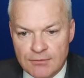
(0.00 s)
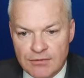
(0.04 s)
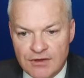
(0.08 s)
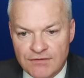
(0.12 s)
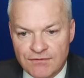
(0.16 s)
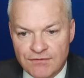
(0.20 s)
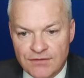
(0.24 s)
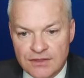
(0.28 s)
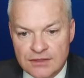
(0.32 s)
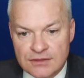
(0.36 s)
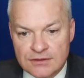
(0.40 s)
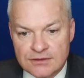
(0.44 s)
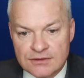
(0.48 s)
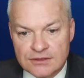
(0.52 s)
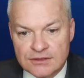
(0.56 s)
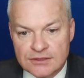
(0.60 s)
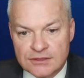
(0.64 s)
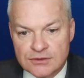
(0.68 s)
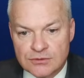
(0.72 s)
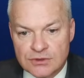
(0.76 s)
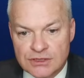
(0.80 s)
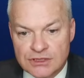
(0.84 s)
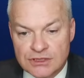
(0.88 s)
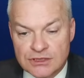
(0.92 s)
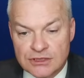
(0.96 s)
above
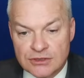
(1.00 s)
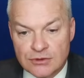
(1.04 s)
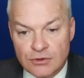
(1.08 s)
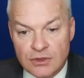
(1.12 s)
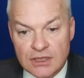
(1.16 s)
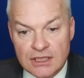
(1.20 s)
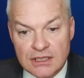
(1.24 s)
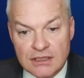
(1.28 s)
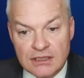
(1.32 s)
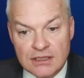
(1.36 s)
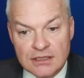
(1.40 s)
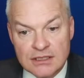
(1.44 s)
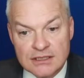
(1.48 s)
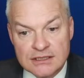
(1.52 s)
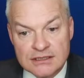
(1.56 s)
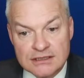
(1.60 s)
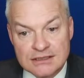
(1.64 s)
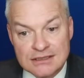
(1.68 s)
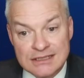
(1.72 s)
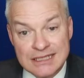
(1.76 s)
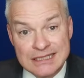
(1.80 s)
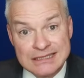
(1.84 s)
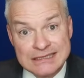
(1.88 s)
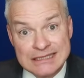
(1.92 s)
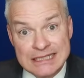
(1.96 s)
filters, which is quite nice
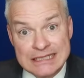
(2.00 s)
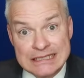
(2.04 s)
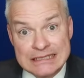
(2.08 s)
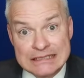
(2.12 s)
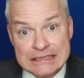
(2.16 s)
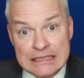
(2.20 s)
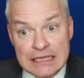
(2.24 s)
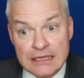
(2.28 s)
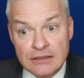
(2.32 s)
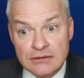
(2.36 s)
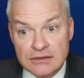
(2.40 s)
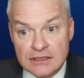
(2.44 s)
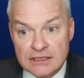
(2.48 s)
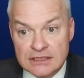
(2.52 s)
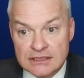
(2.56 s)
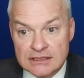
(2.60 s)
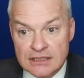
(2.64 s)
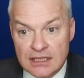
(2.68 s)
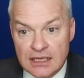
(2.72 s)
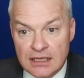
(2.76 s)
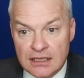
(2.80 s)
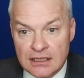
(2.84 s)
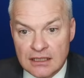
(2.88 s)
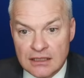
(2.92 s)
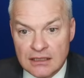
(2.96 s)
because that takes out this
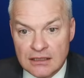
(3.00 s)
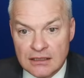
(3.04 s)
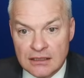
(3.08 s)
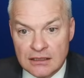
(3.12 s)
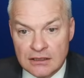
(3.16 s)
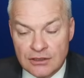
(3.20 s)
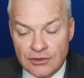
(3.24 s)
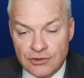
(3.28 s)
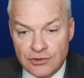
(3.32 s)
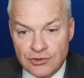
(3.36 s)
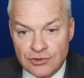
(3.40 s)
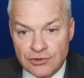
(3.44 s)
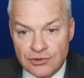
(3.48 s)
E.